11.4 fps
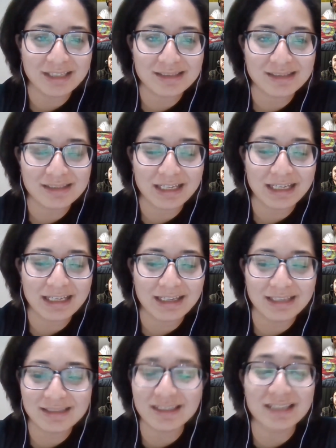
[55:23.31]
It's
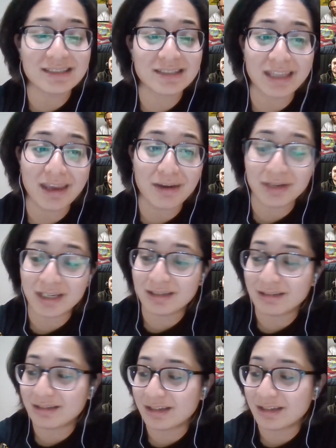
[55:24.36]
scary.